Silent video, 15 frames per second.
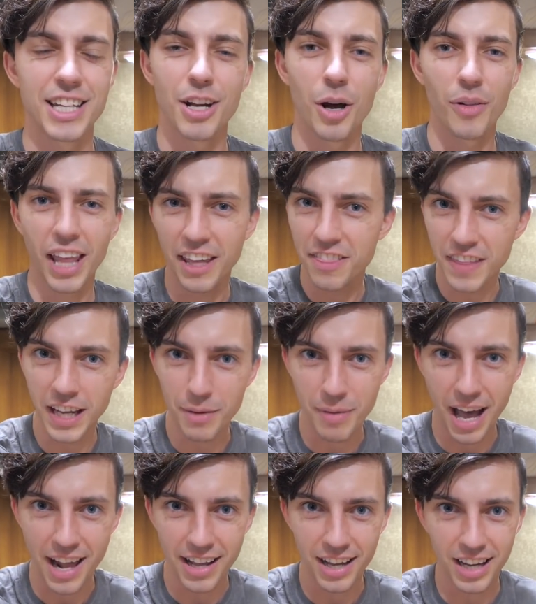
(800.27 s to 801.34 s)
Think
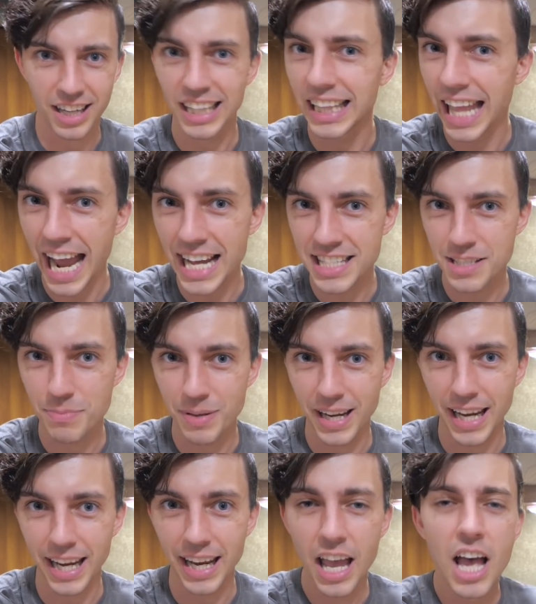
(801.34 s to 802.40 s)
about it. A Class
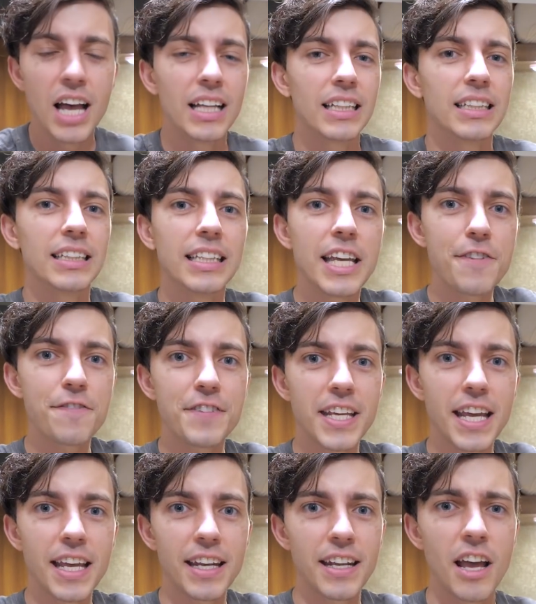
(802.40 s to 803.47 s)
B,
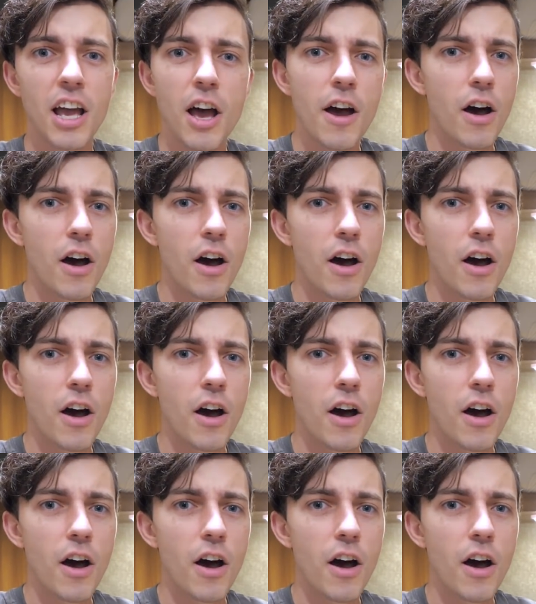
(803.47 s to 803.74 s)
lifted,